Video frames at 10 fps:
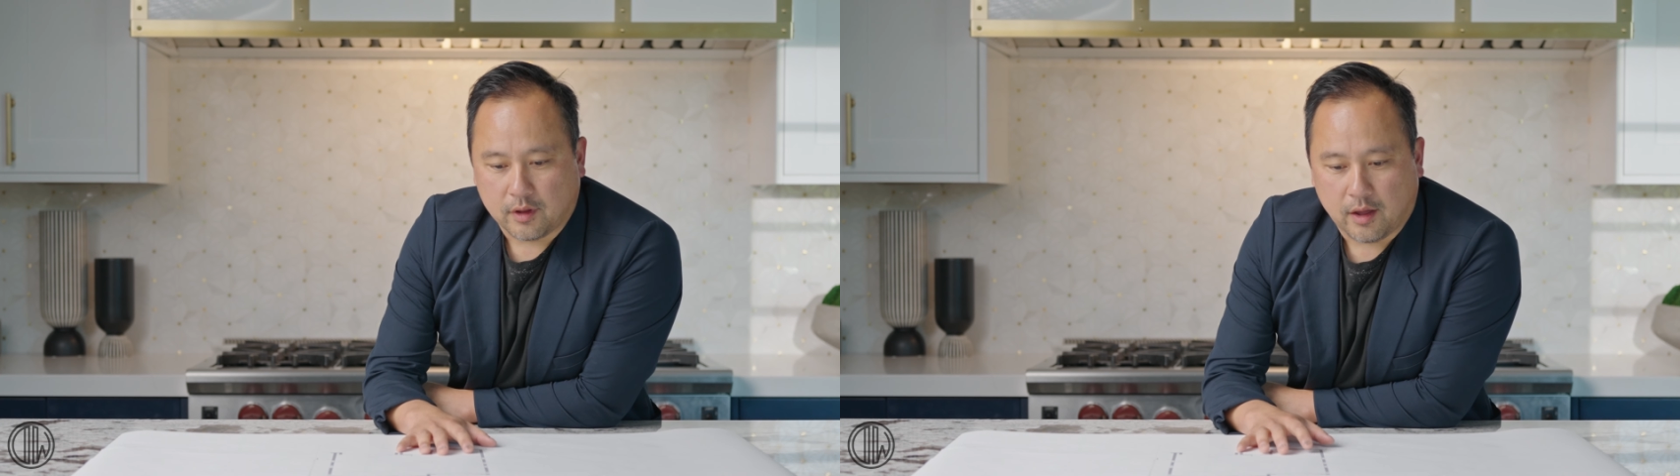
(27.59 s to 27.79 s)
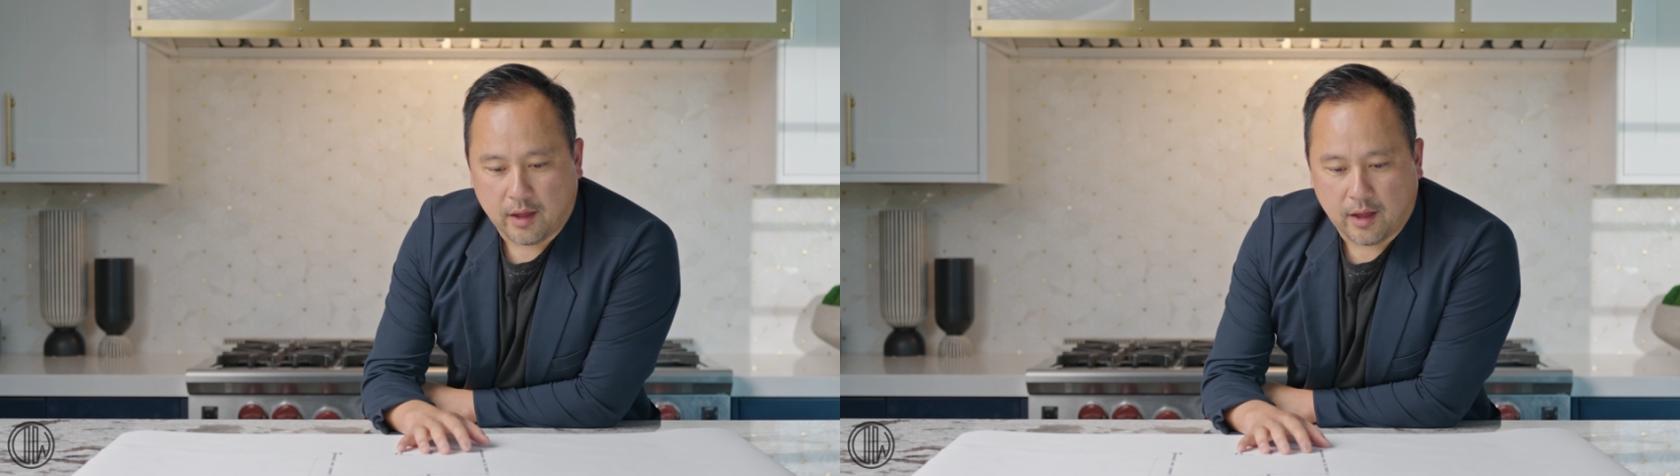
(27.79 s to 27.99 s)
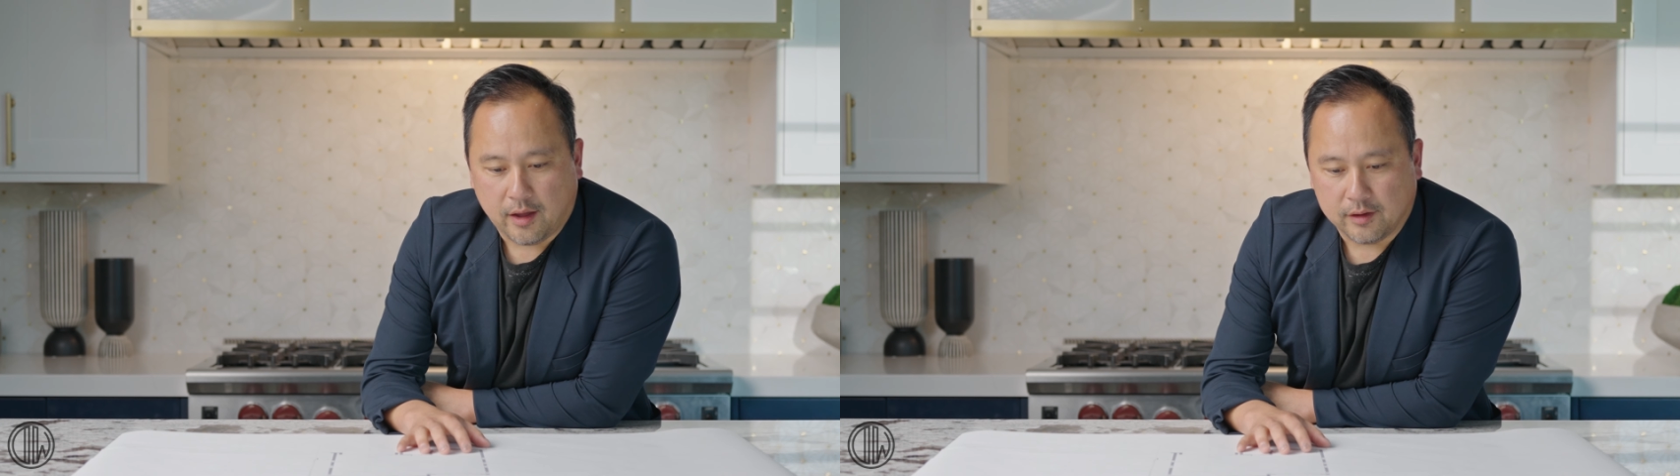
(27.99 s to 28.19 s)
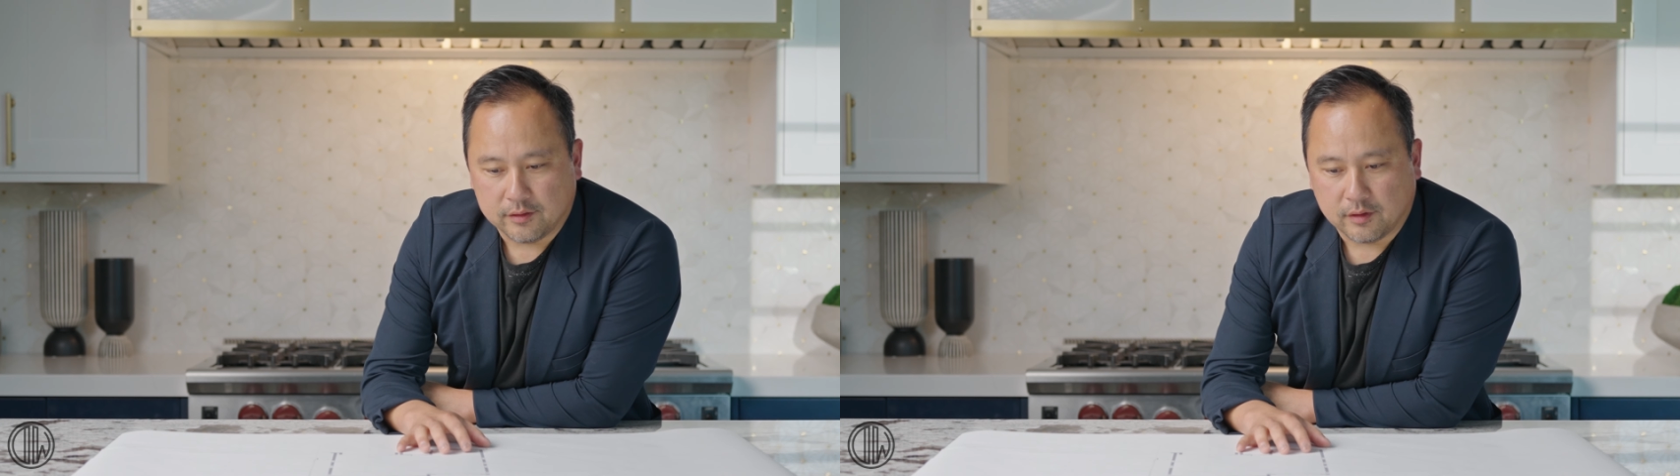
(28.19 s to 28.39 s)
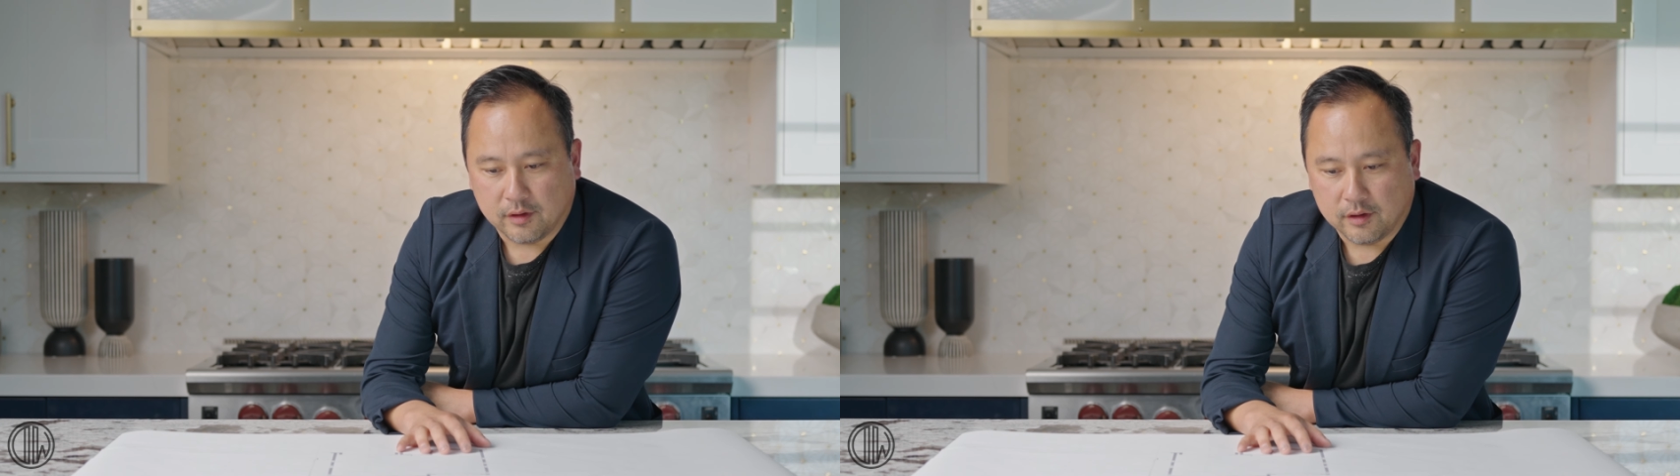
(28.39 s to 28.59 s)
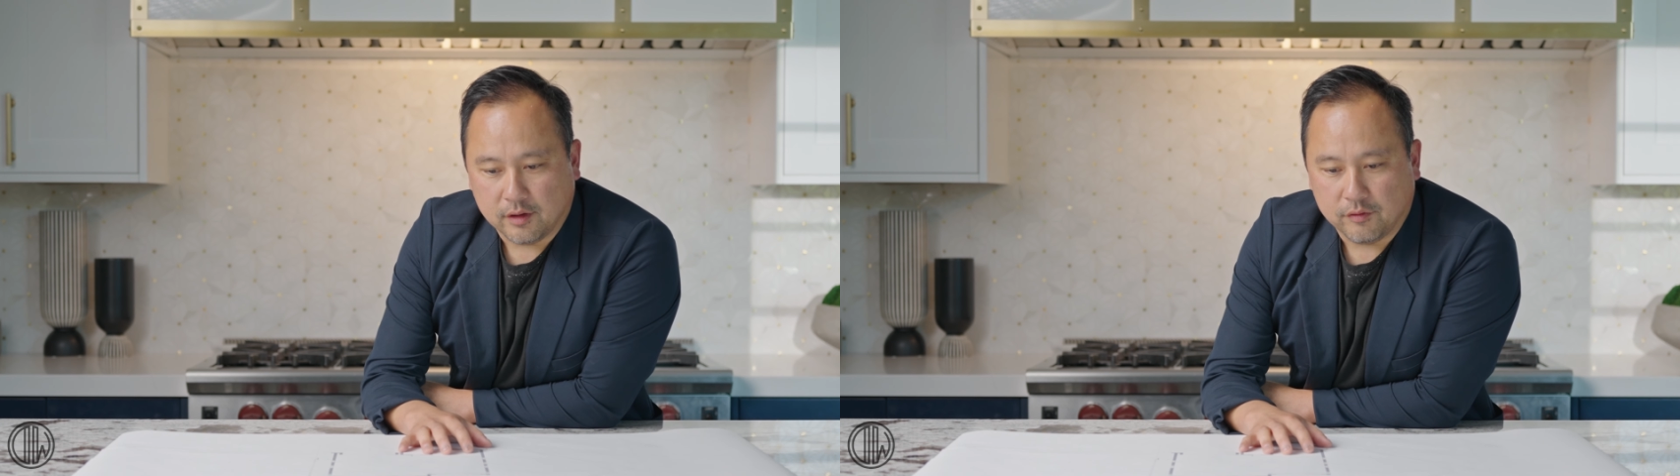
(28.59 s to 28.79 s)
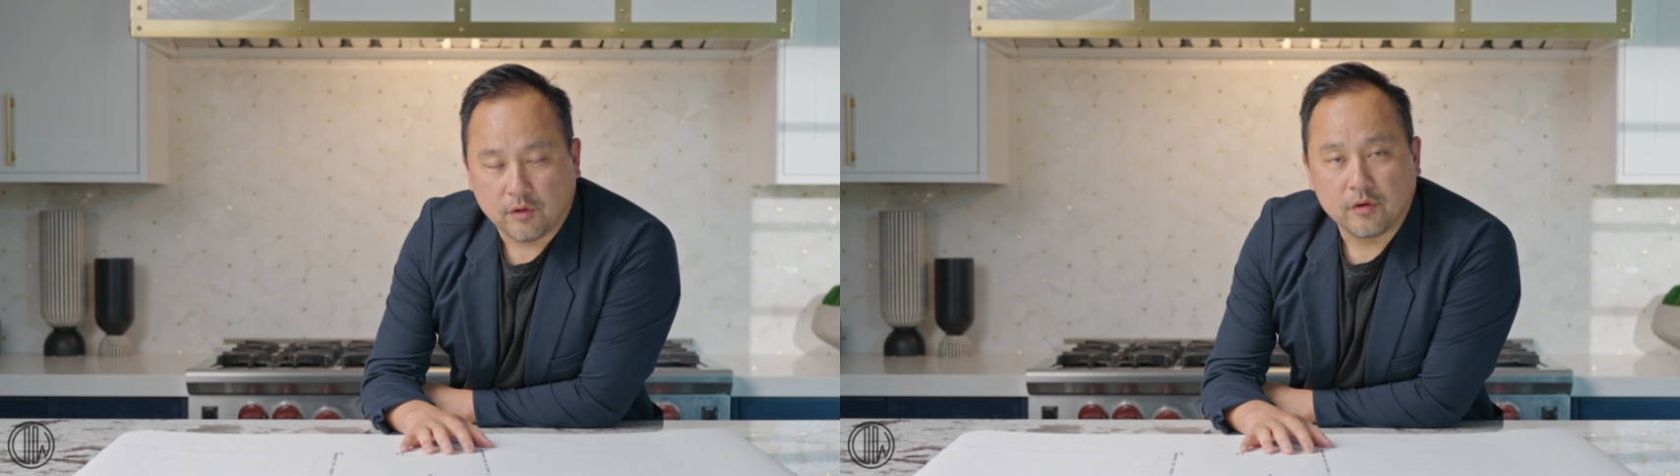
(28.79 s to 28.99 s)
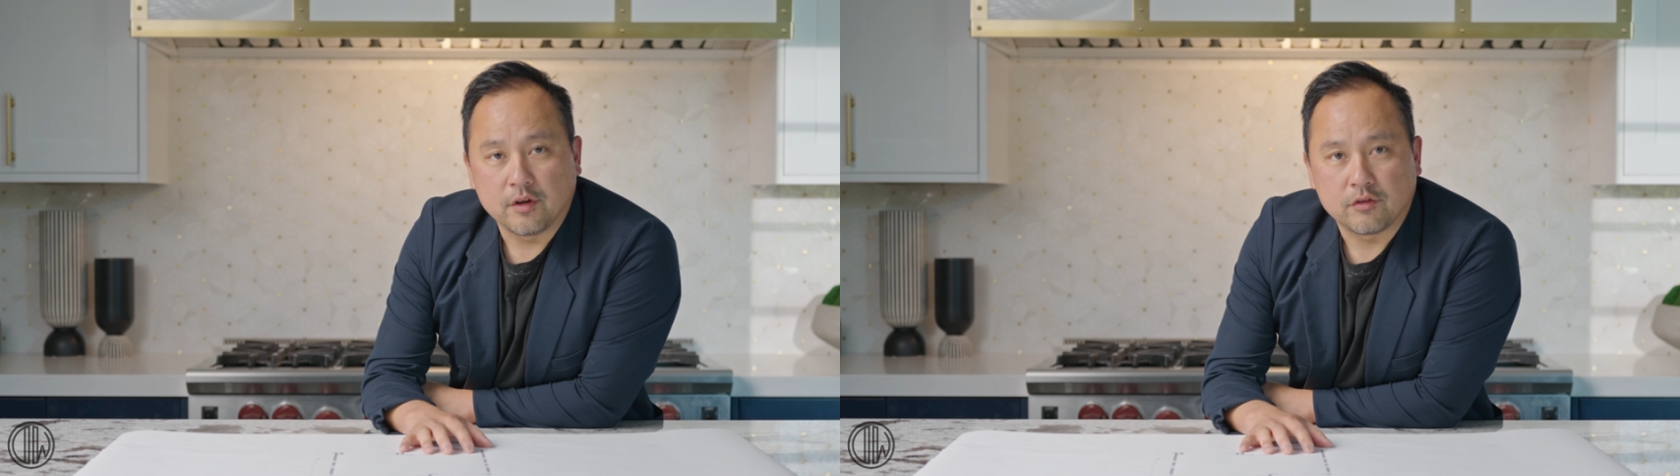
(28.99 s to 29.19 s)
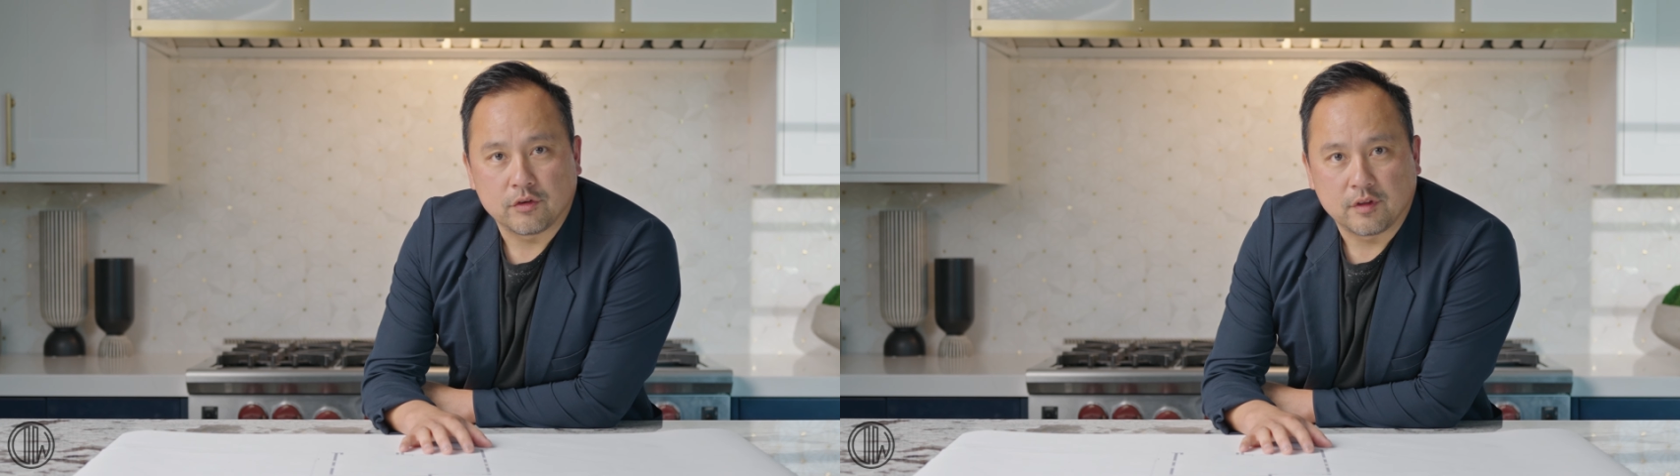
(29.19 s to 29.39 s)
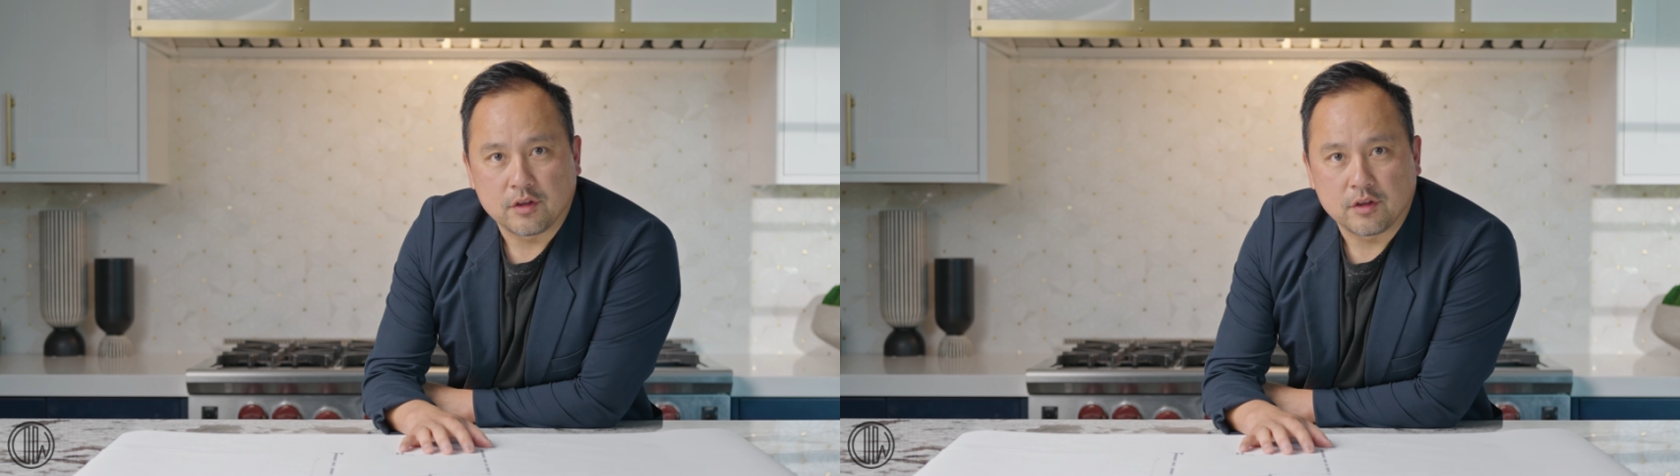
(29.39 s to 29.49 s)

that has a very interesting